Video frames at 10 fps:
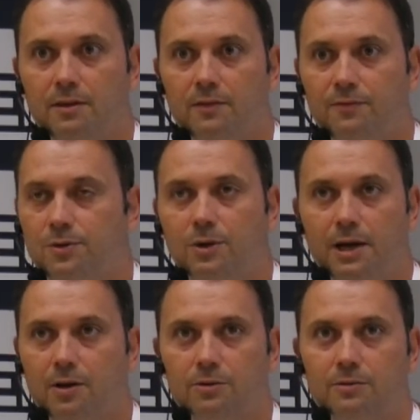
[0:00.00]
If you
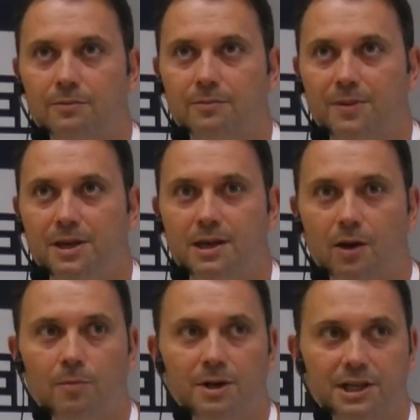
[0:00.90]
cannot be in a
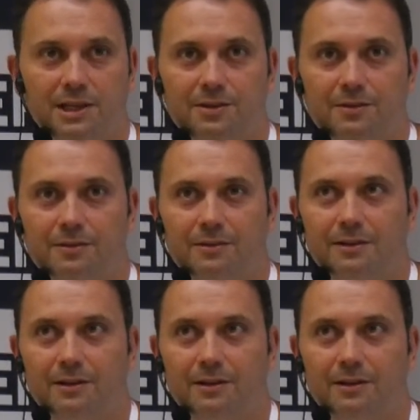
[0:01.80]
conversation